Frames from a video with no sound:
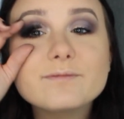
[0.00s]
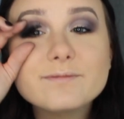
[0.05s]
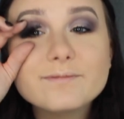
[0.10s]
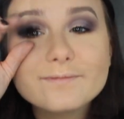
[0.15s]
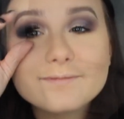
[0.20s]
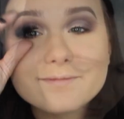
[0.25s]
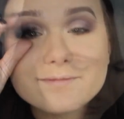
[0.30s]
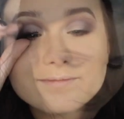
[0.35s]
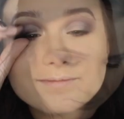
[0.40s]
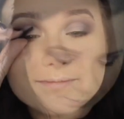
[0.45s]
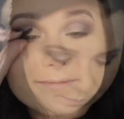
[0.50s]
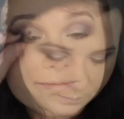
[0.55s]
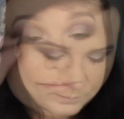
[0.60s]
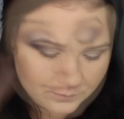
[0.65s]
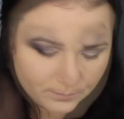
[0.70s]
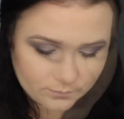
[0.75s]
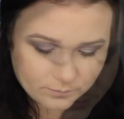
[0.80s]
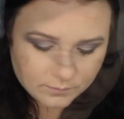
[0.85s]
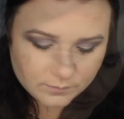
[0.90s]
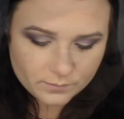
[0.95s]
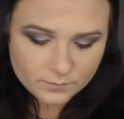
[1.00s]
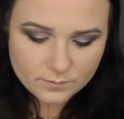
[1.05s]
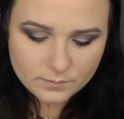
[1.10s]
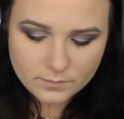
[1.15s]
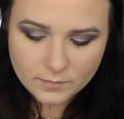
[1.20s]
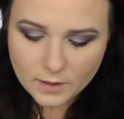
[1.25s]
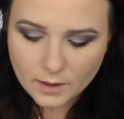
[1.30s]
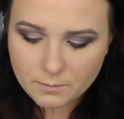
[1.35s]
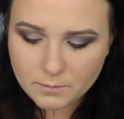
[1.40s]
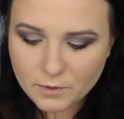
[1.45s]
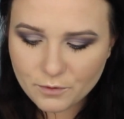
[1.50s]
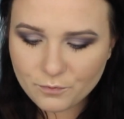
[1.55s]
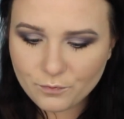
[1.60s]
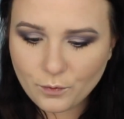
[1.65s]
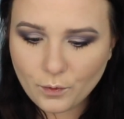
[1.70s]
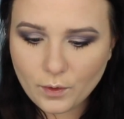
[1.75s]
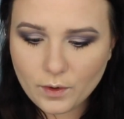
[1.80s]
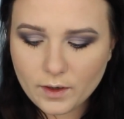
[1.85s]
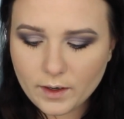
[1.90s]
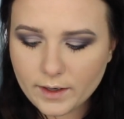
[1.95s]
much.
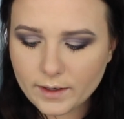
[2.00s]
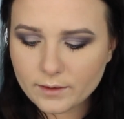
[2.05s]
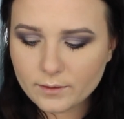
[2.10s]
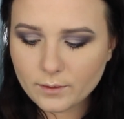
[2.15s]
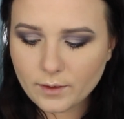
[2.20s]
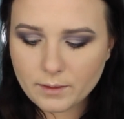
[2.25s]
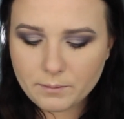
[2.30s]
Before I glue